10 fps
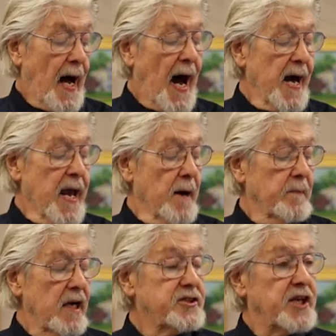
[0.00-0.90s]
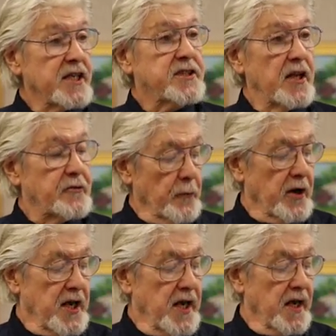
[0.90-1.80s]
I am
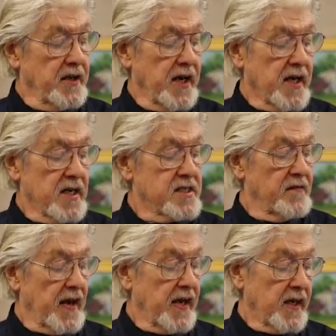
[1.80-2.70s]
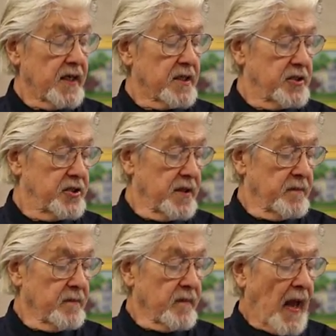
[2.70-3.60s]
63 years of age.
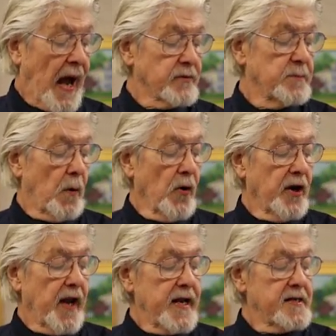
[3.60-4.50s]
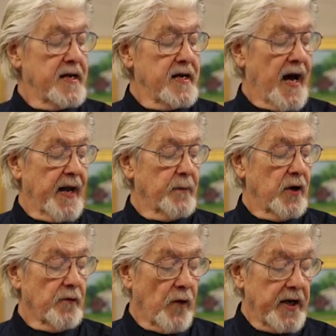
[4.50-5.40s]
I was born in
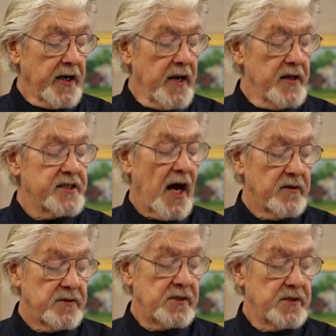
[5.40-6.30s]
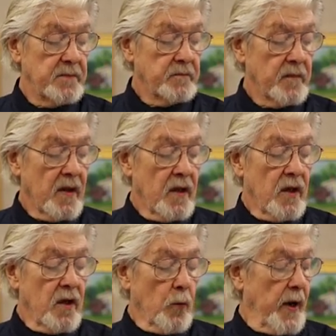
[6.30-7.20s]
1891, right in this house.
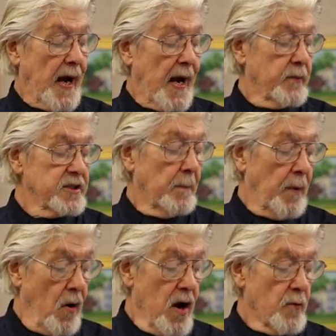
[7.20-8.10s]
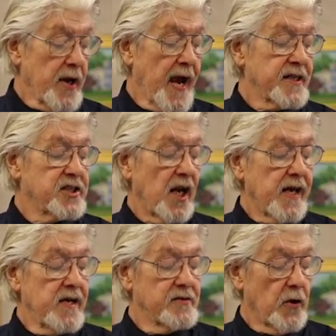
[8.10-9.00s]
When I was a boy, we had
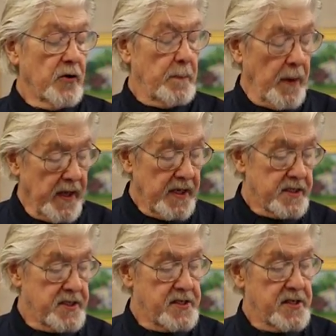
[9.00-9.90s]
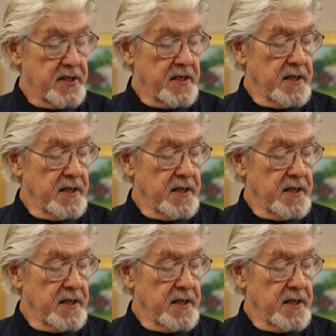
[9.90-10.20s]
slaves on the place.